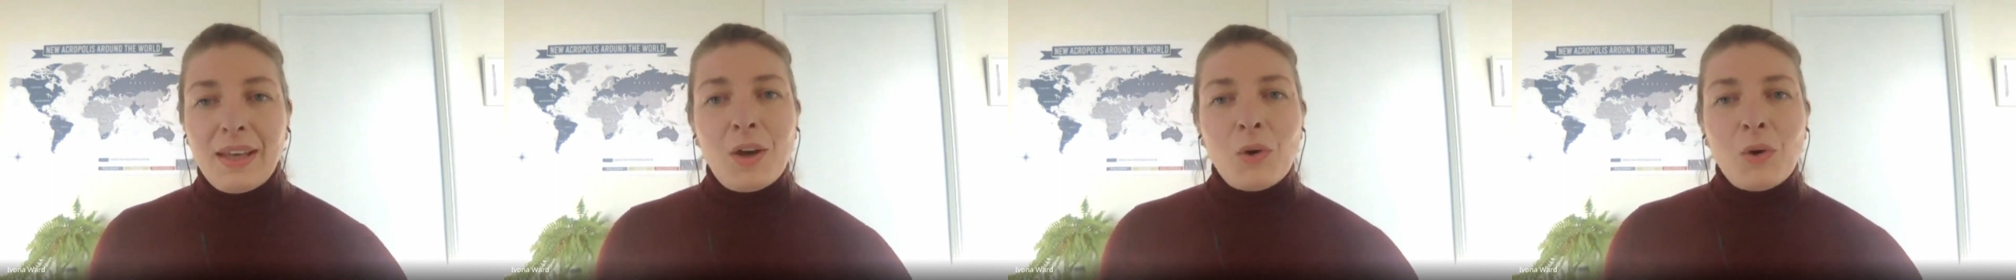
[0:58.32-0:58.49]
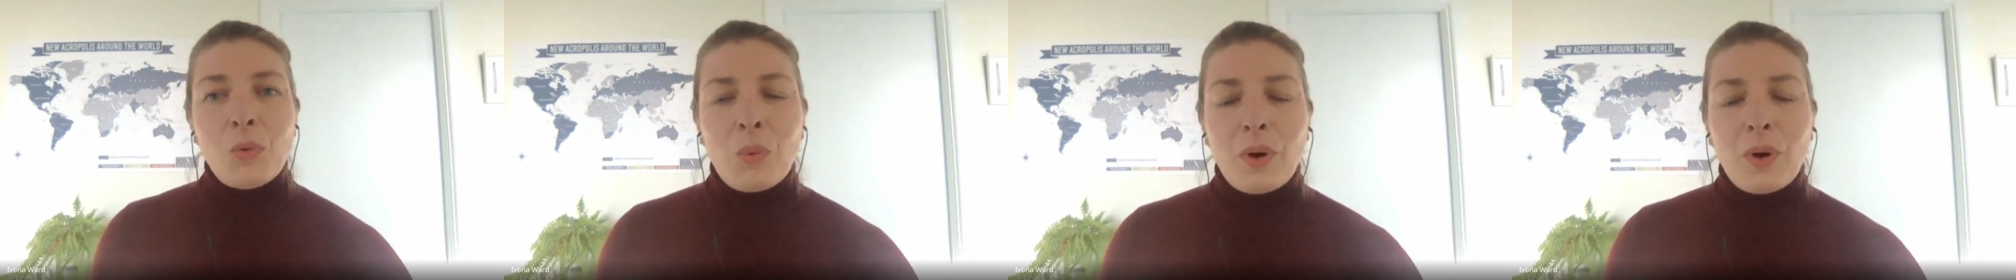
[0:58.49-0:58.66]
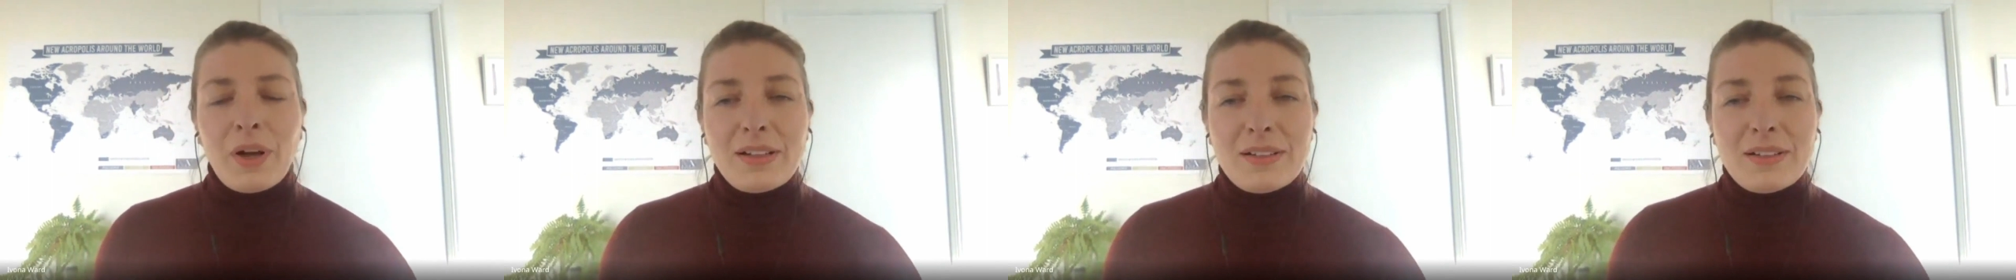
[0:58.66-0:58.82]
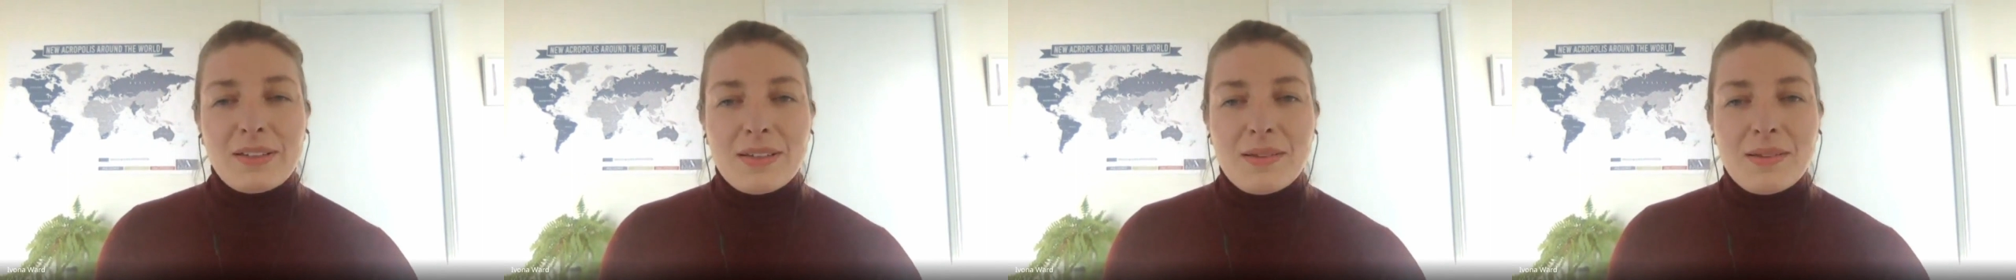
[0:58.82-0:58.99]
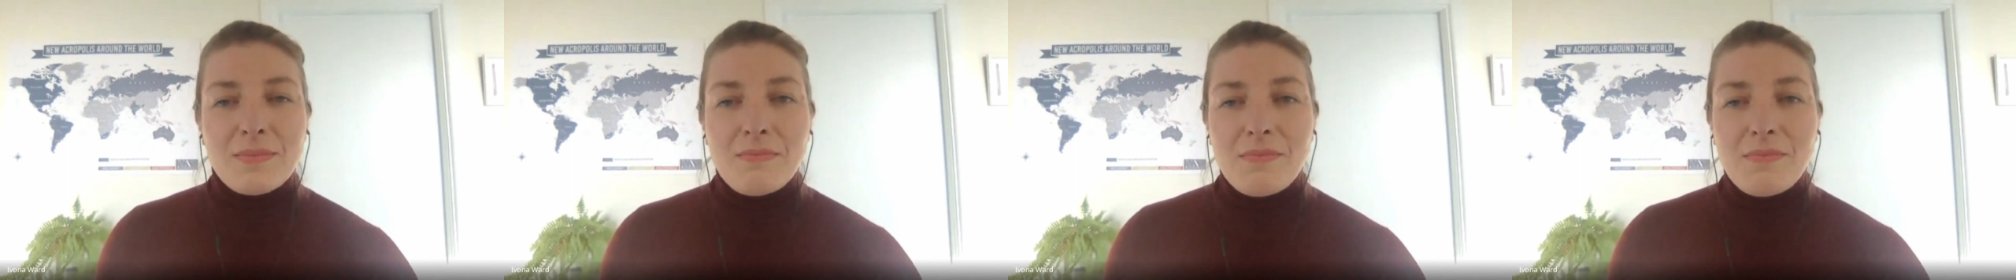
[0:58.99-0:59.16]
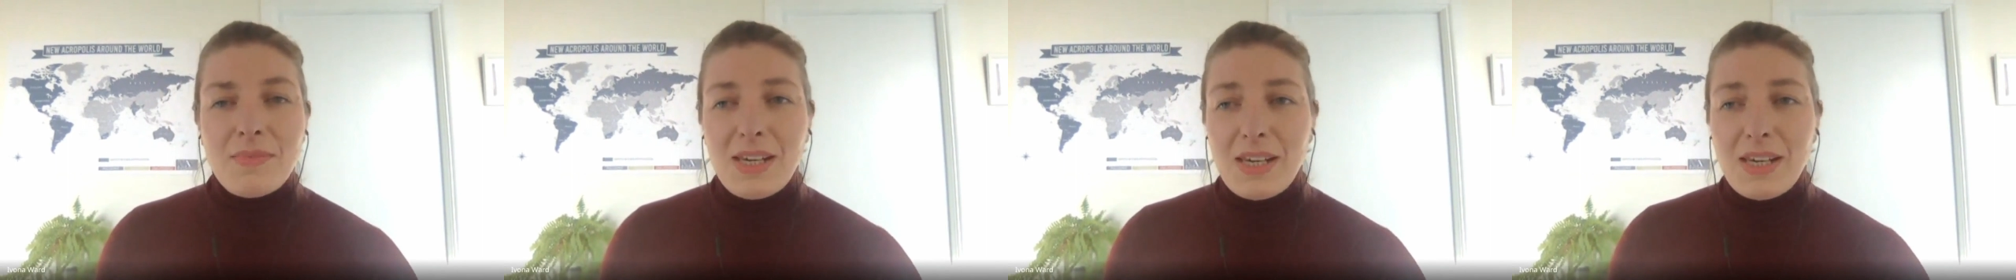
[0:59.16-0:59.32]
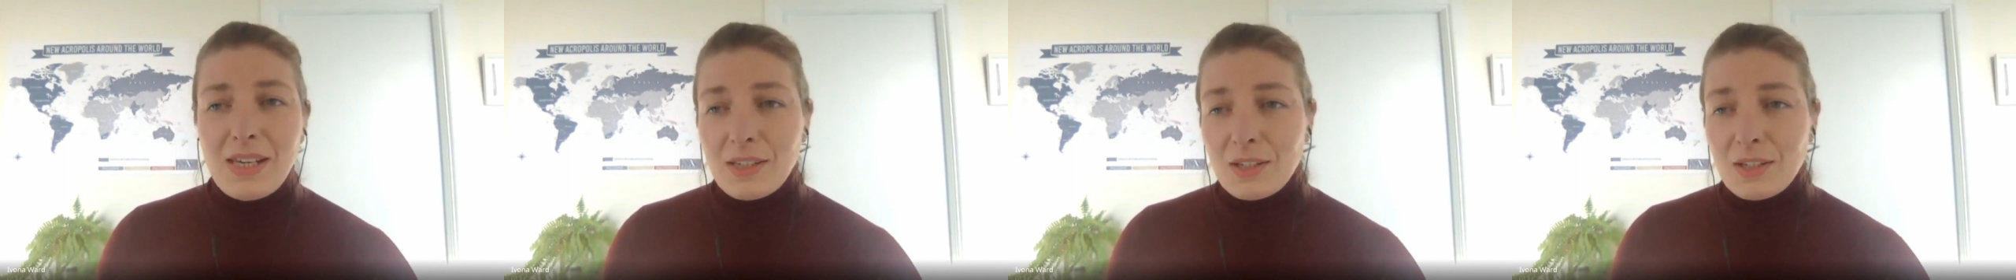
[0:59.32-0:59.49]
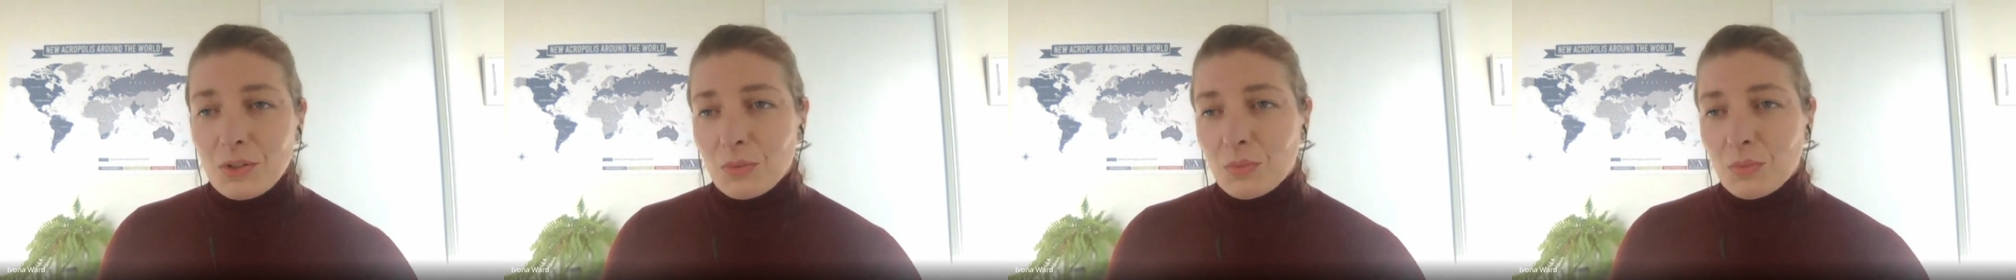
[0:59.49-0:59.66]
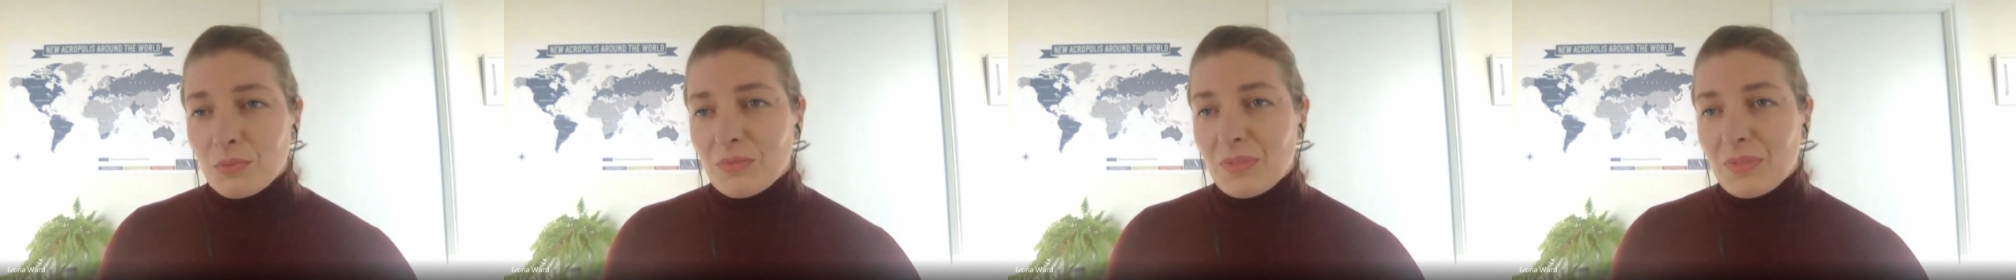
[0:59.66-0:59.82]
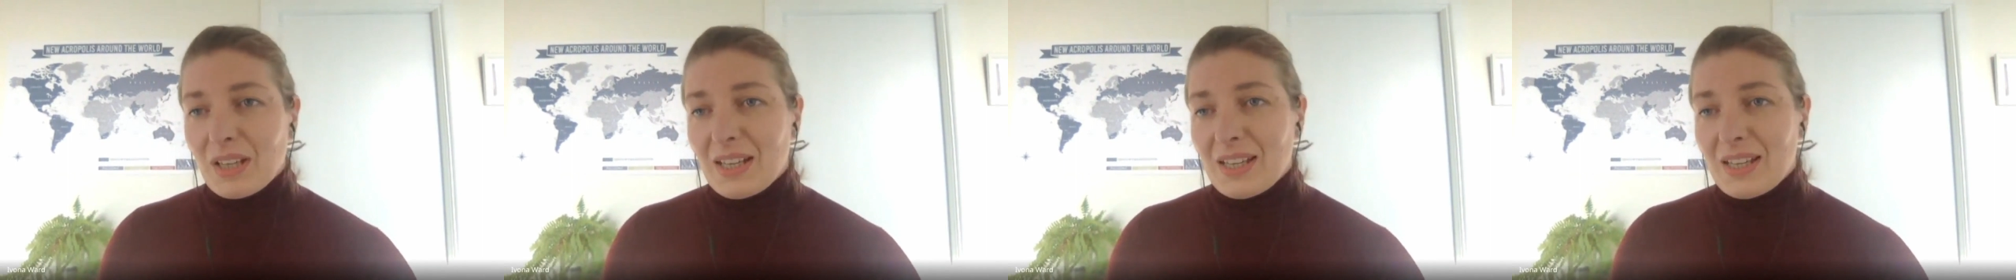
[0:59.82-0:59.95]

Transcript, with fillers: While the medium